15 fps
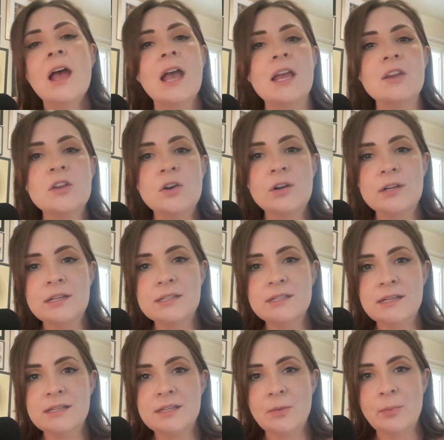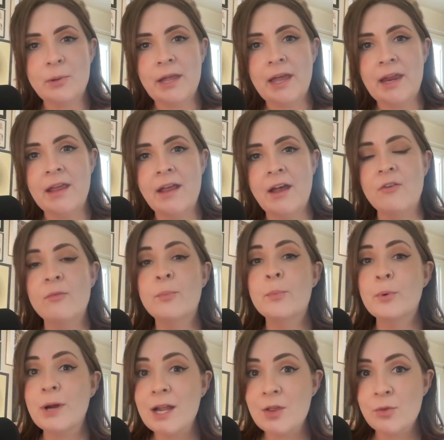And Uranus is a planet of
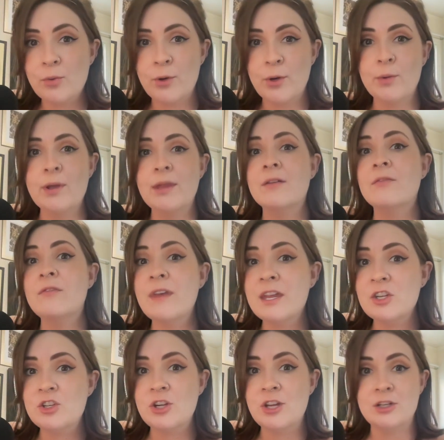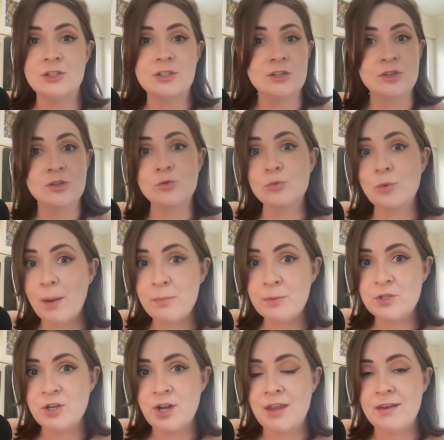breakthrough, innovation,
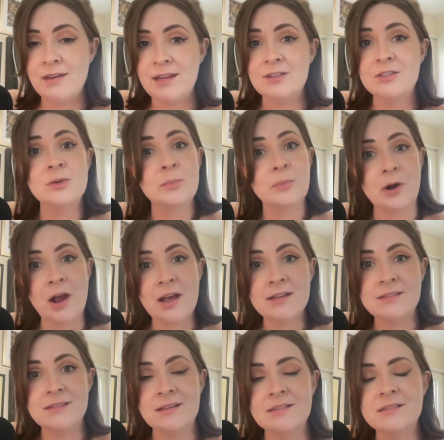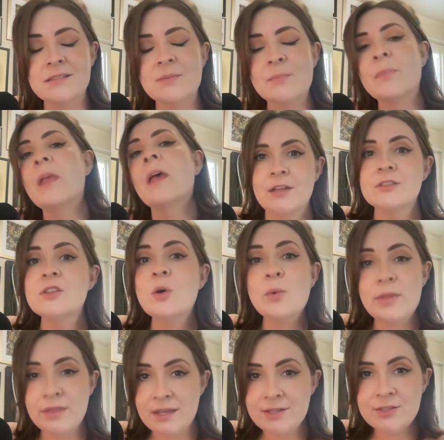disruption, and surprises. So,
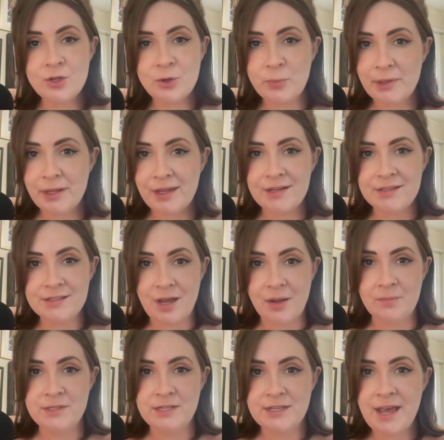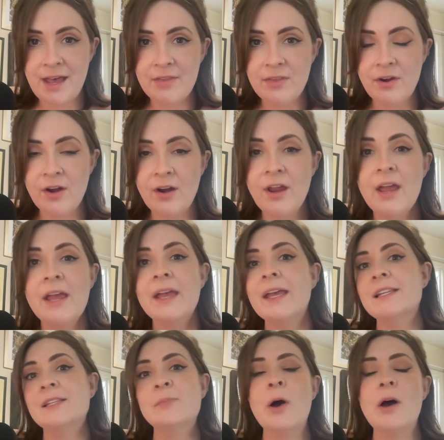when these two planets come together,
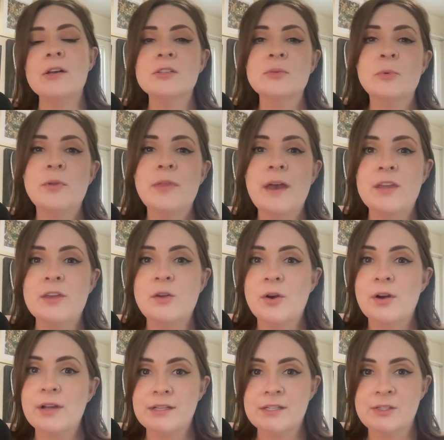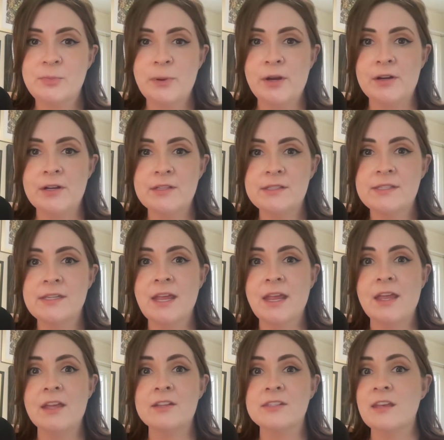it's possible that you're
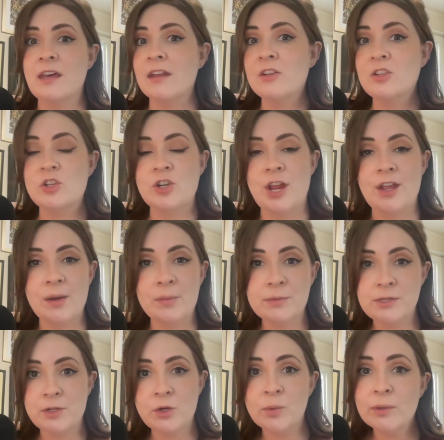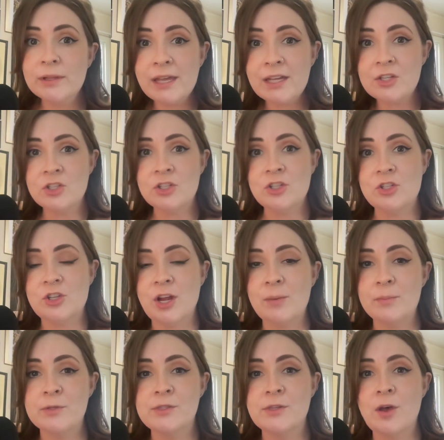experiencing sudden shakeups in your
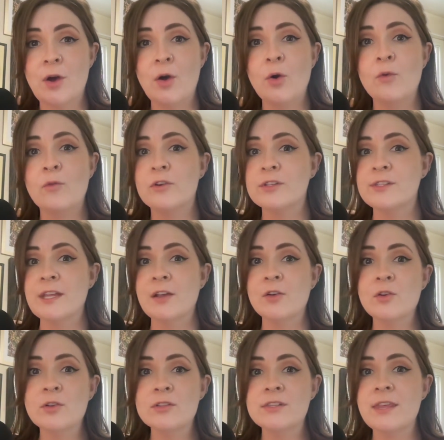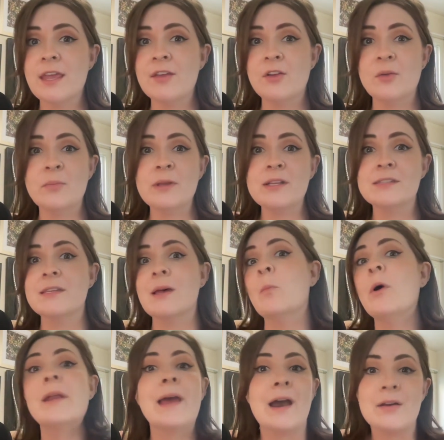relationships. So, for singles, they could meet
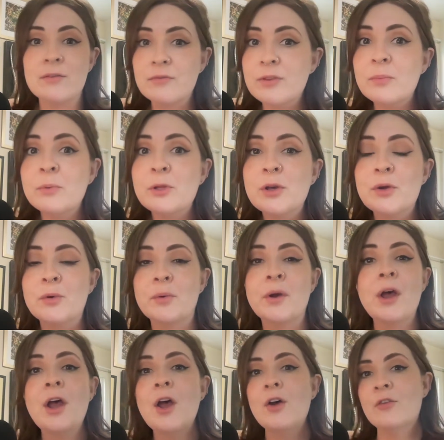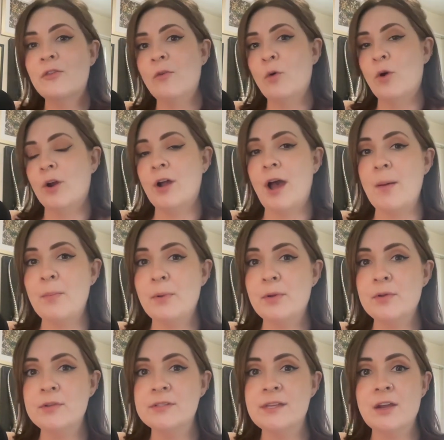someone out of the blue. For
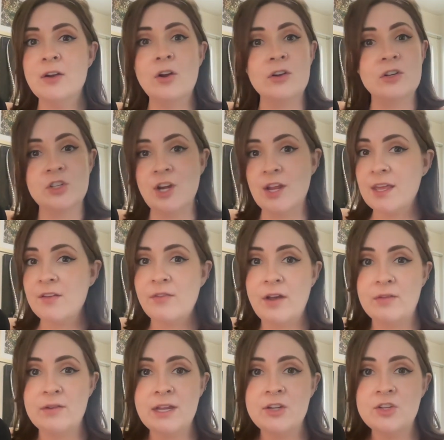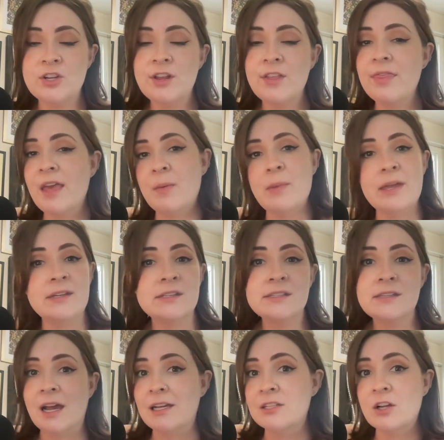couples that are on shaky foundation, they may
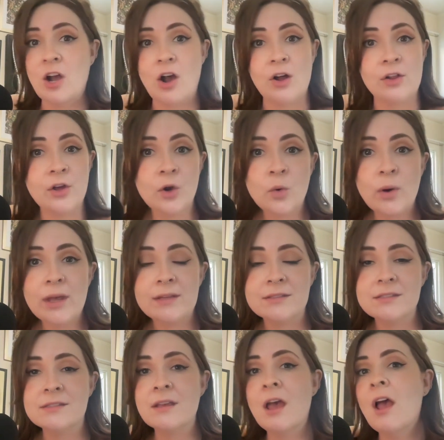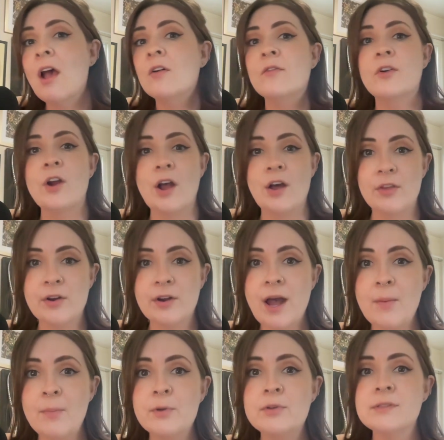decide to call it quits. For other
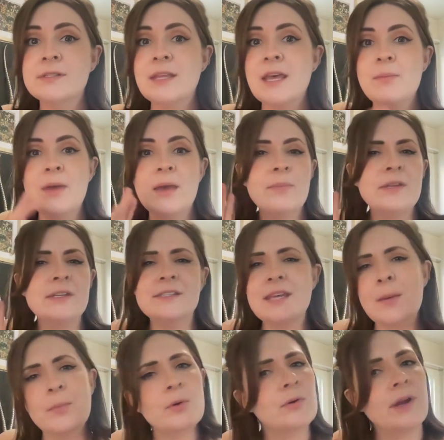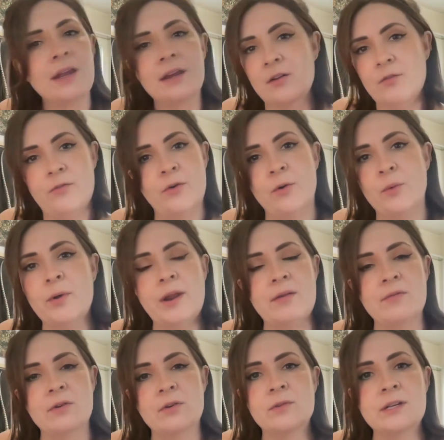couples, they may be separated for
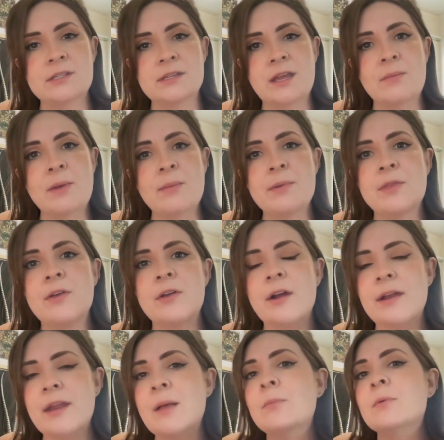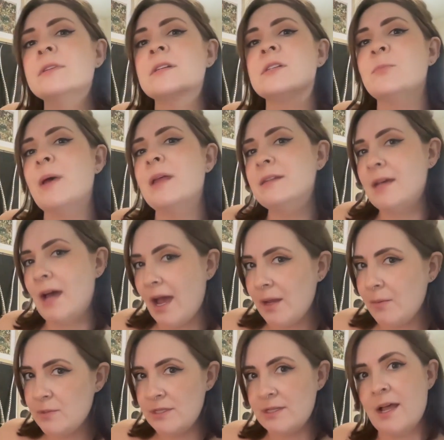whatever reason. Maybe they're unable to spend
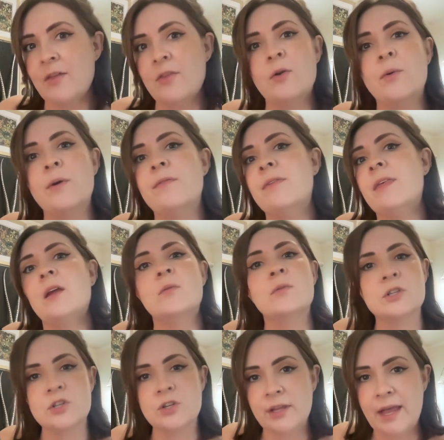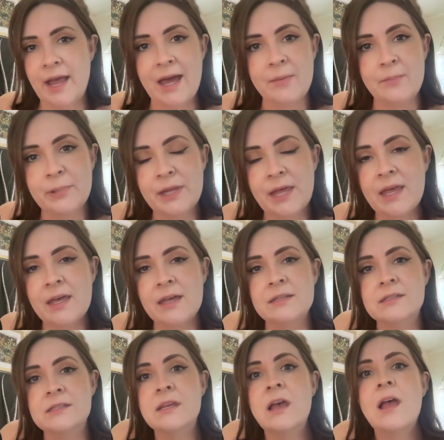time together if they originally had
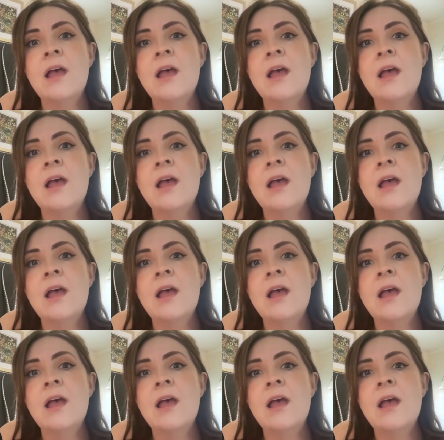plans.